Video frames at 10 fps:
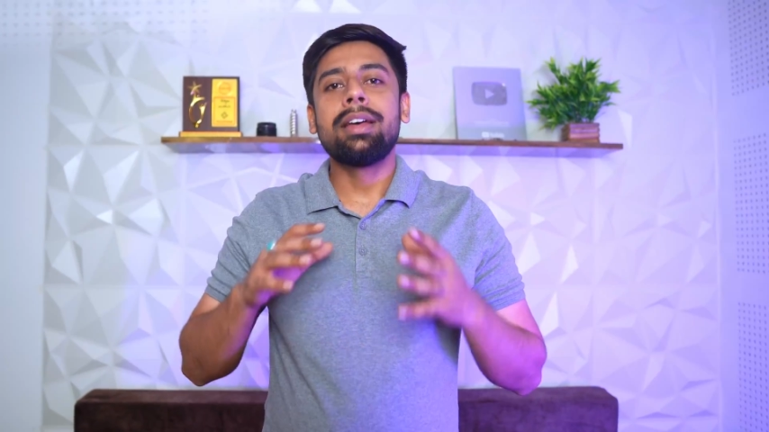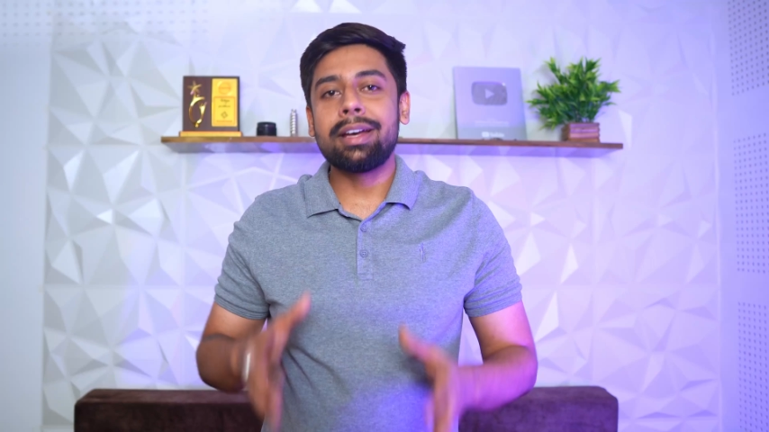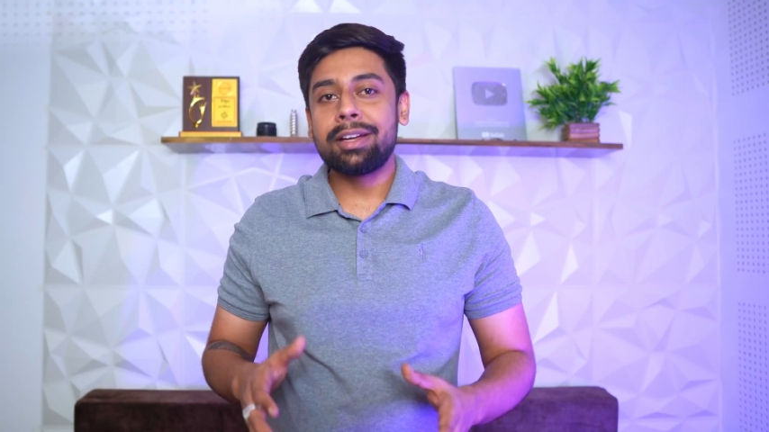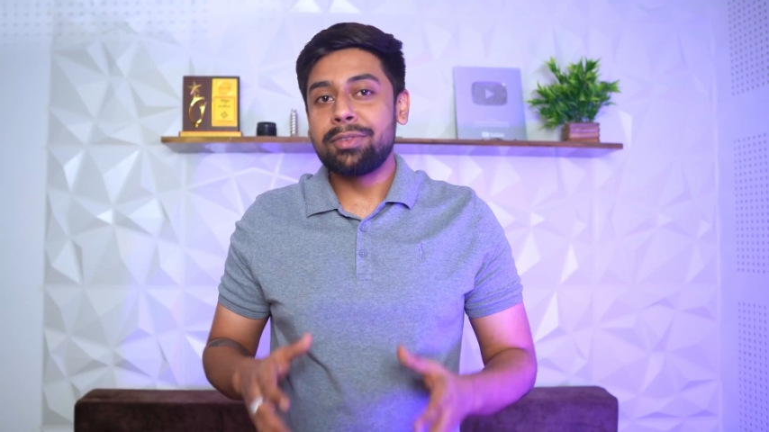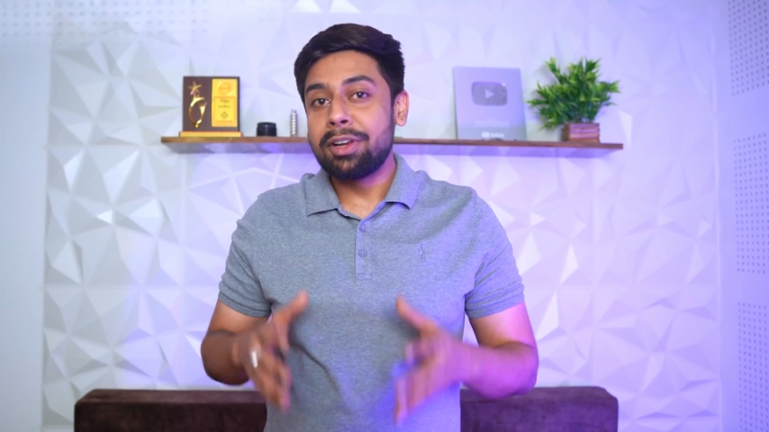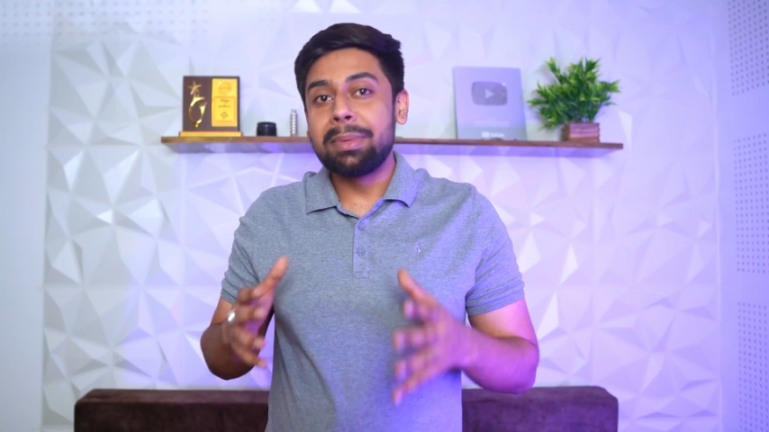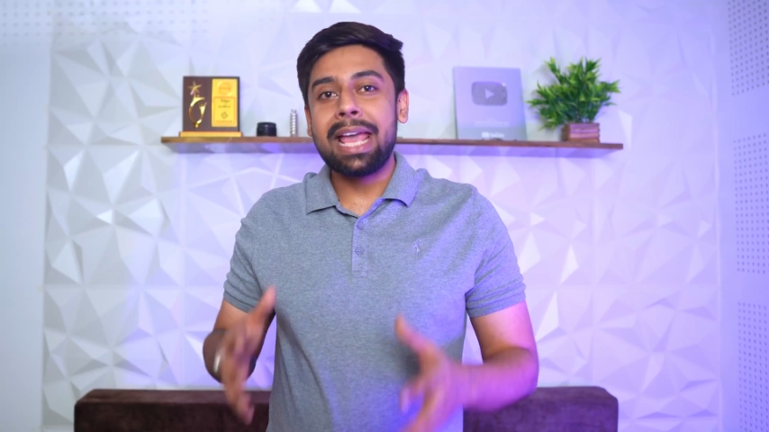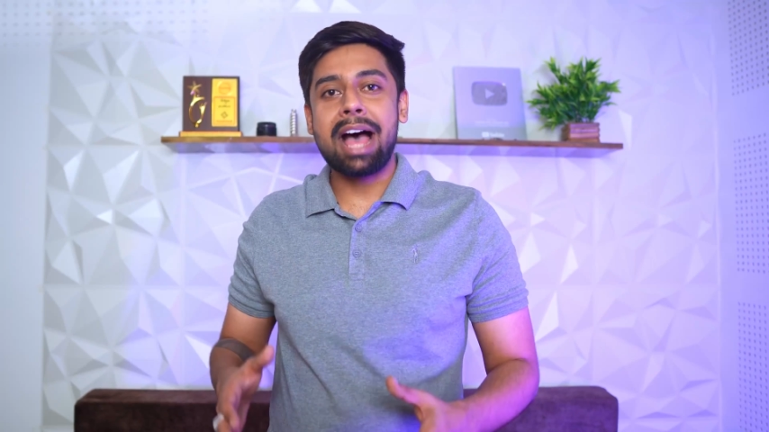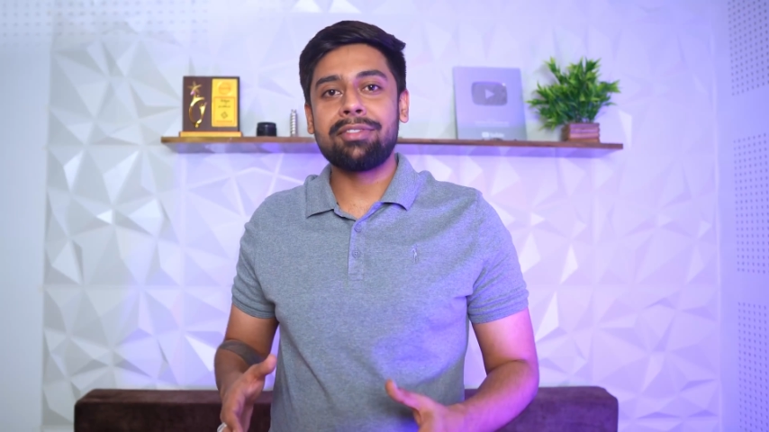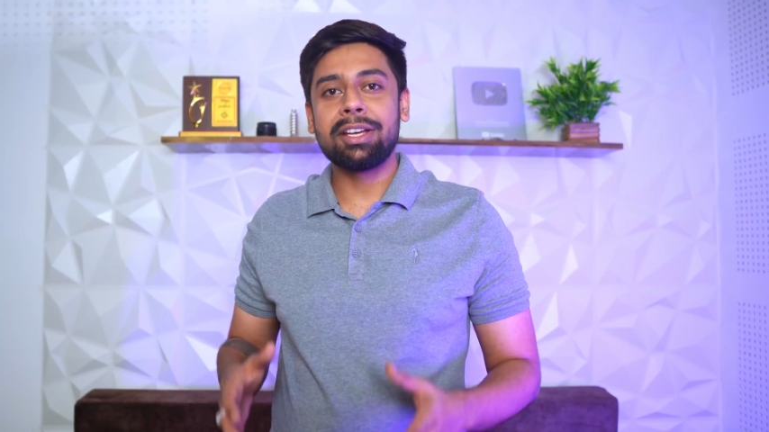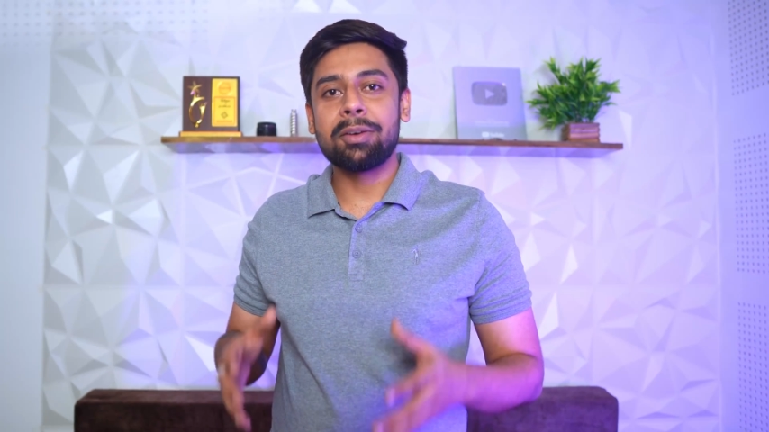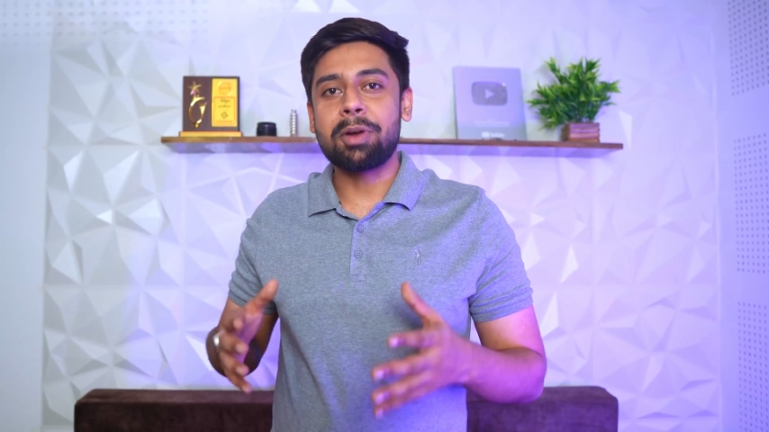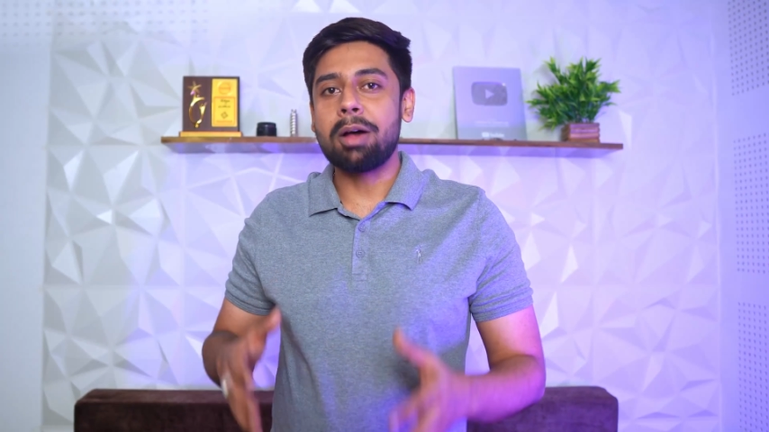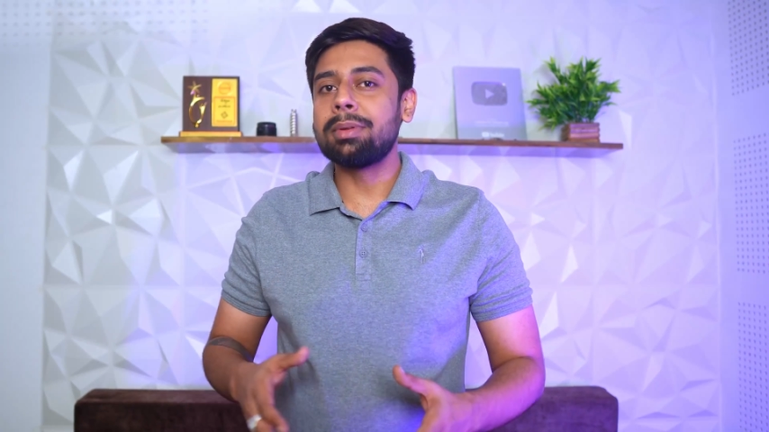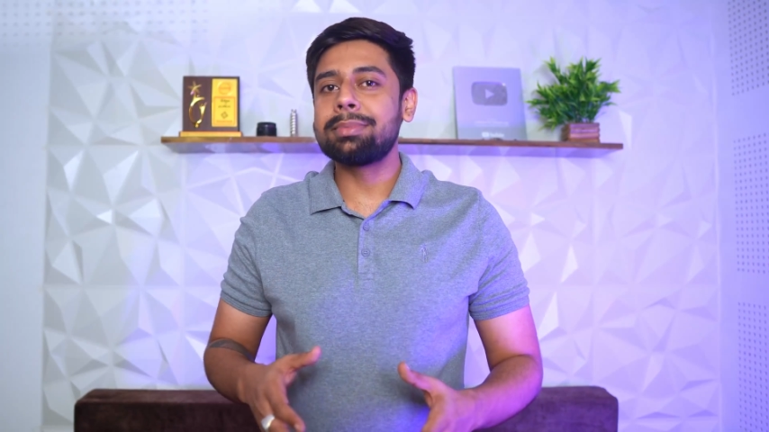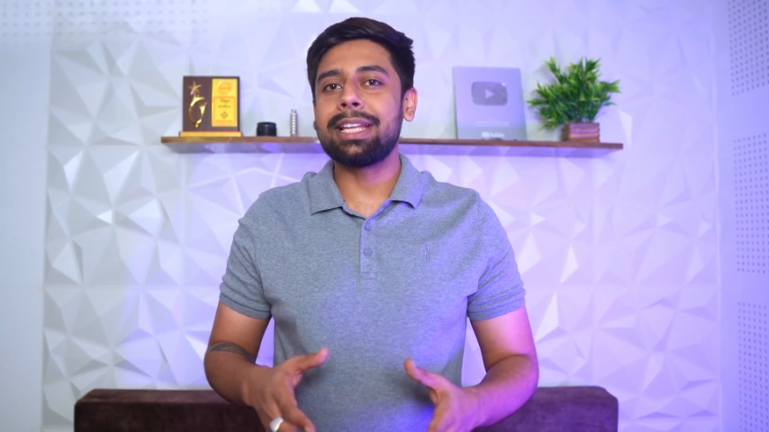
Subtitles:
Here we'll be having a problem